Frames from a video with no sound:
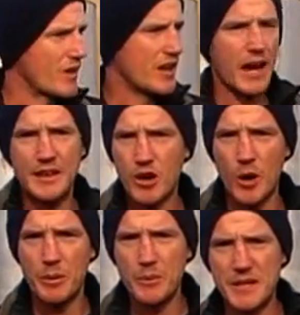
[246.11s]
And a
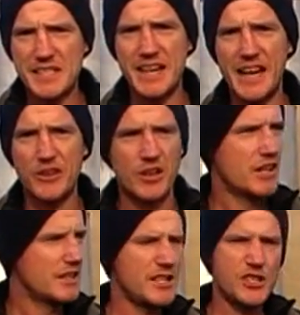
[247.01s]
couple of weeks later,
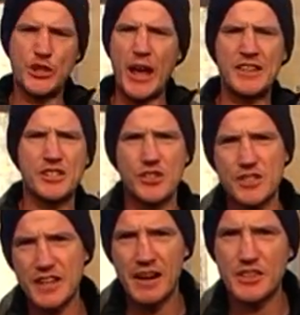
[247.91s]
these checks just
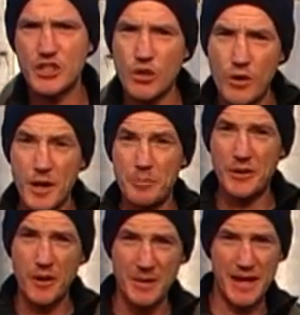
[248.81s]
started showing up in
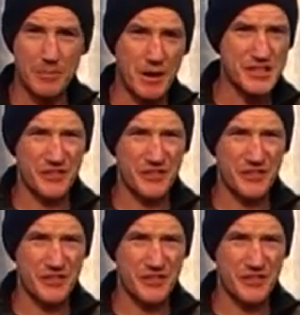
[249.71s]
her mailbox